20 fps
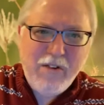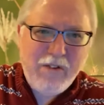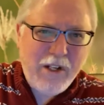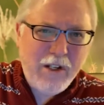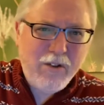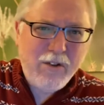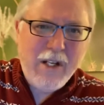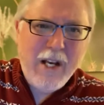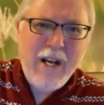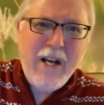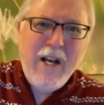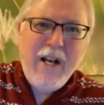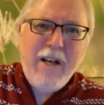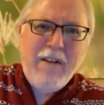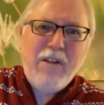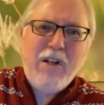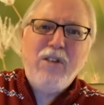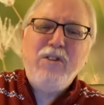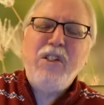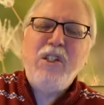
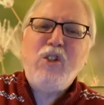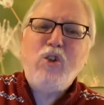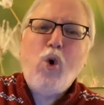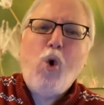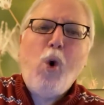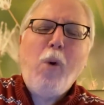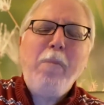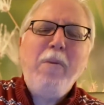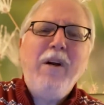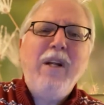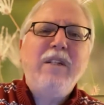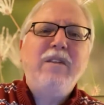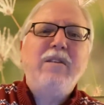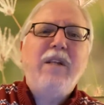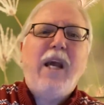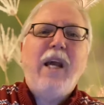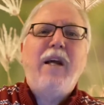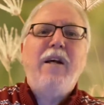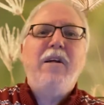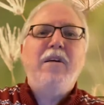There's these corporate
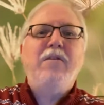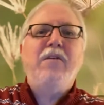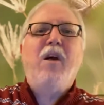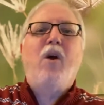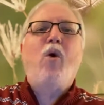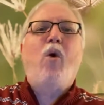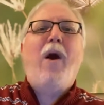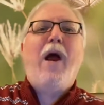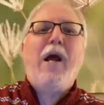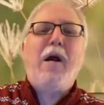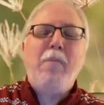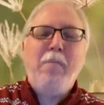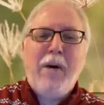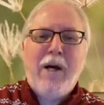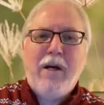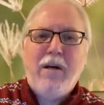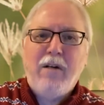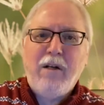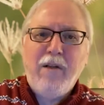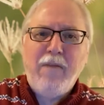executives at Cracker
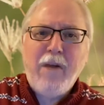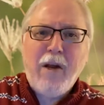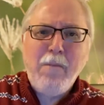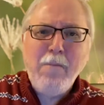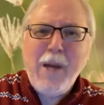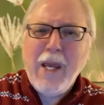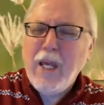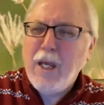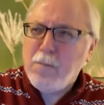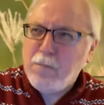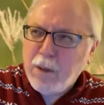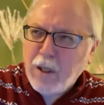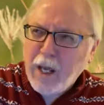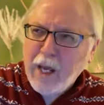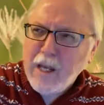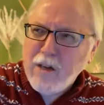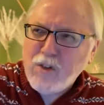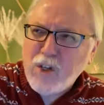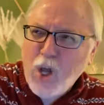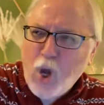Barrel, and they're making
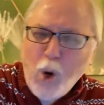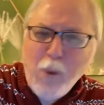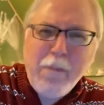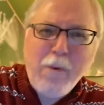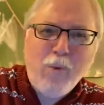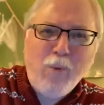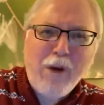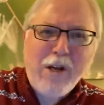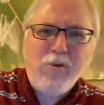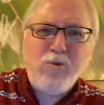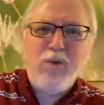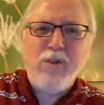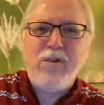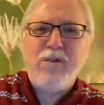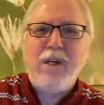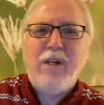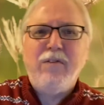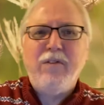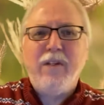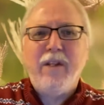plans to open restaurants
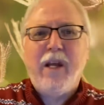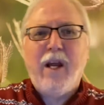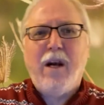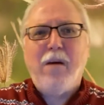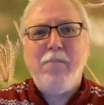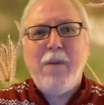over there.